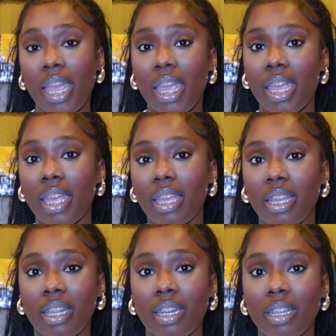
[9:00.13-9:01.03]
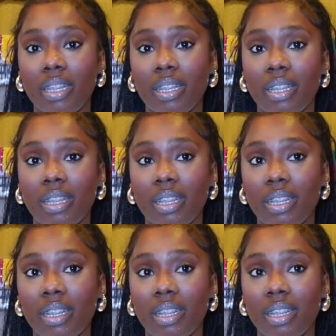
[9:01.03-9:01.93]
And
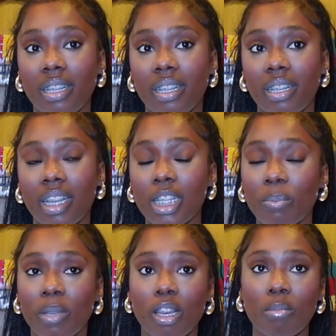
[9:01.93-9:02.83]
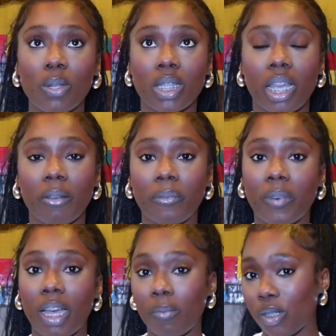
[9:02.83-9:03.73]
I spent almost like
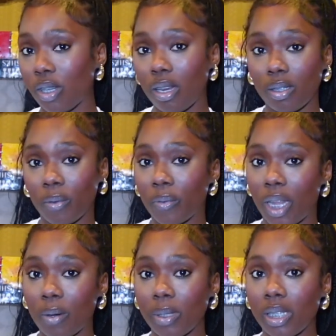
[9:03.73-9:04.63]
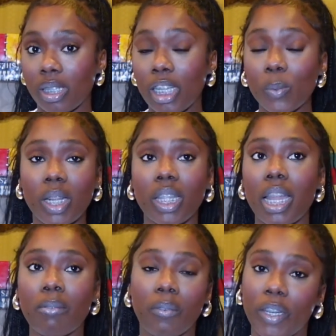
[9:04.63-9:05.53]
$500 on flowers. That's when I didn't
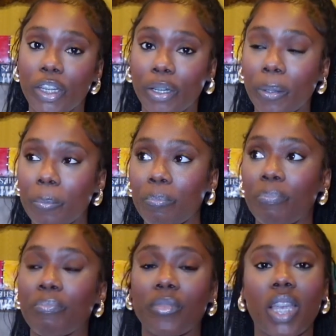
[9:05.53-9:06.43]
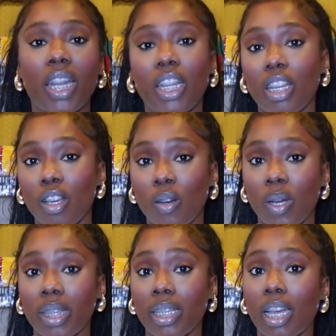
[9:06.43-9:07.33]
have a vendor. I didn't know.
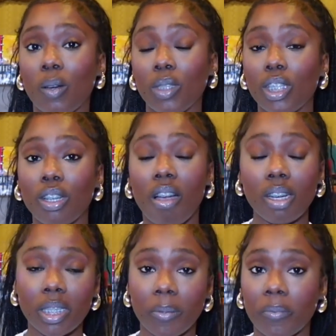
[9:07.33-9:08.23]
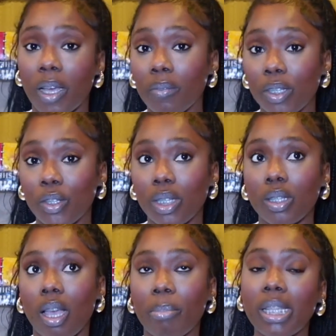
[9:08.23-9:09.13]
I think I only charged him $500,
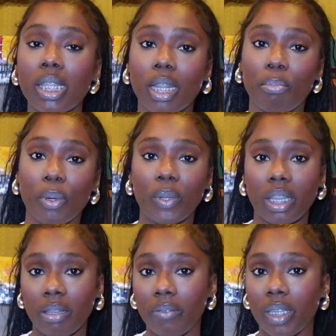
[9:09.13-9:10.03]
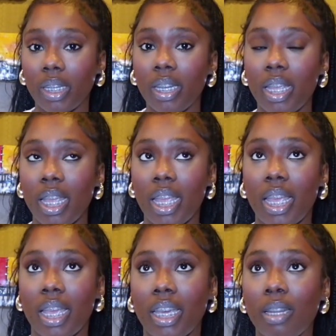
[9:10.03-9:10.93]
so I basically broke even.
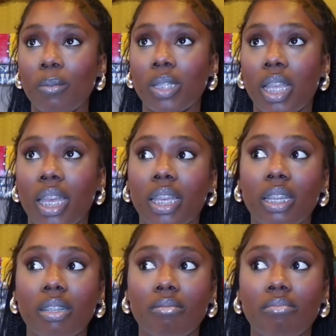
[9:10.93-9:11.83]
And I was like,